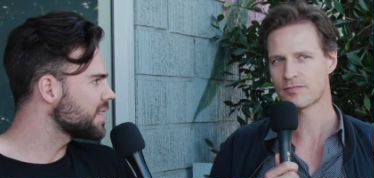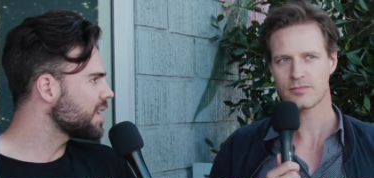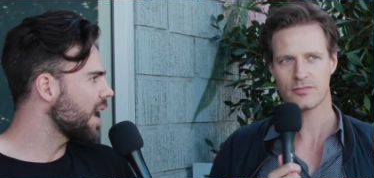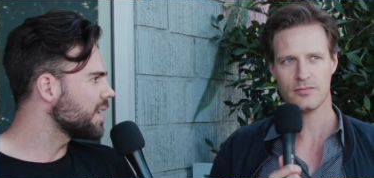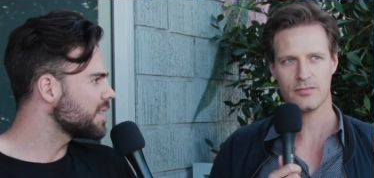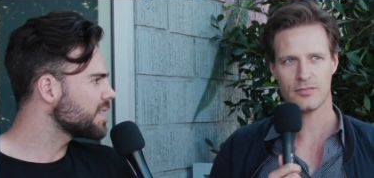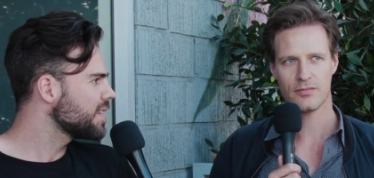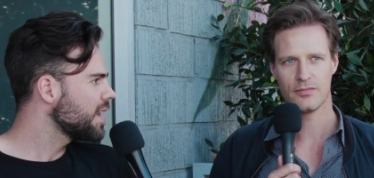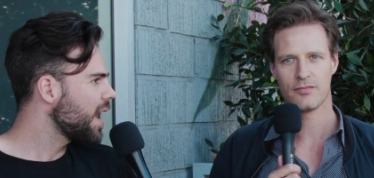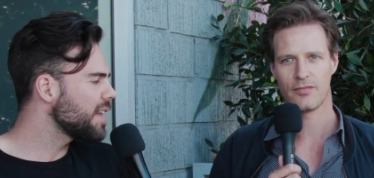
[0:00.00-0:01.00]
Speaker 1: the states.
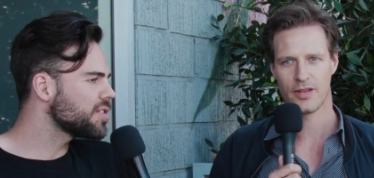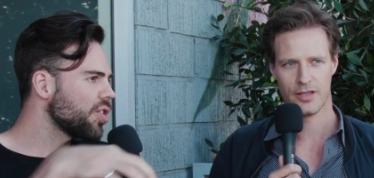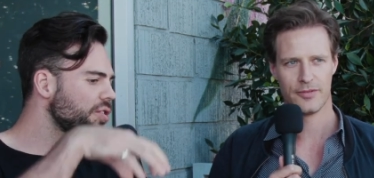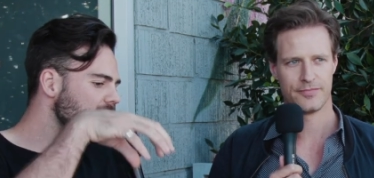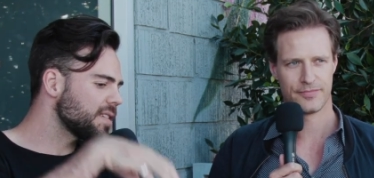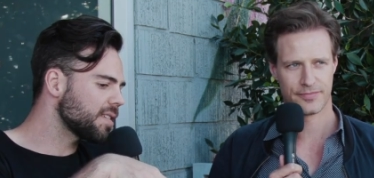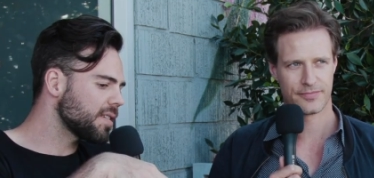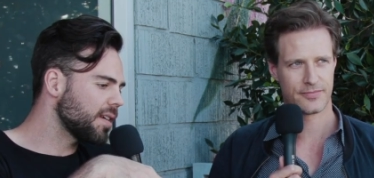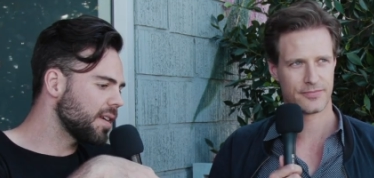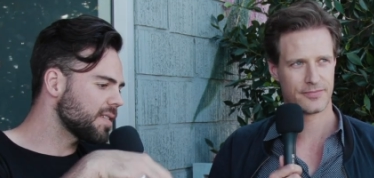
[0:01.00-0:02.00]
And so this
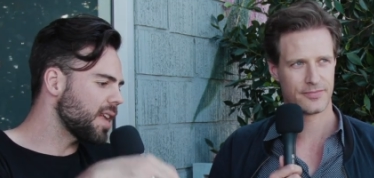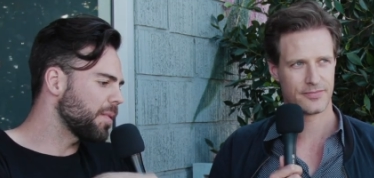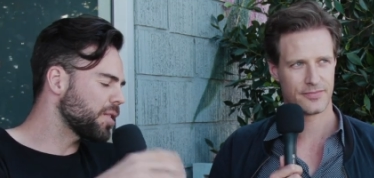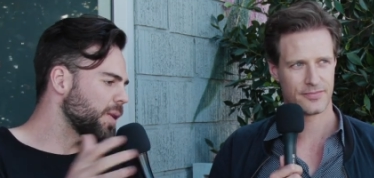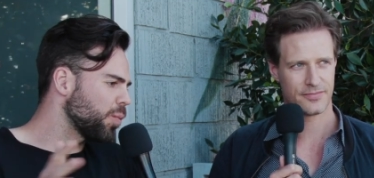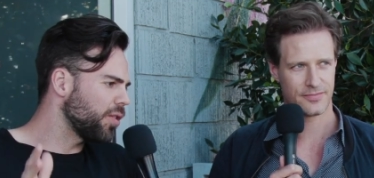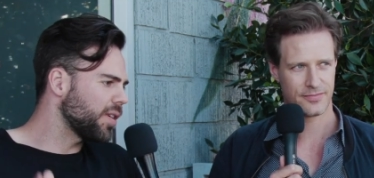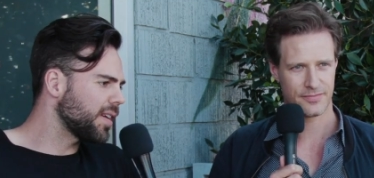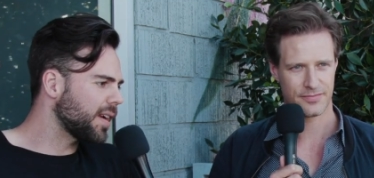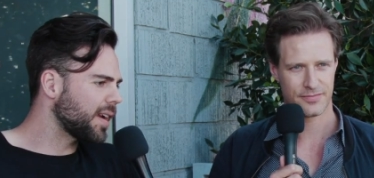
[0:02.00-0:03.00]
establishment, we're in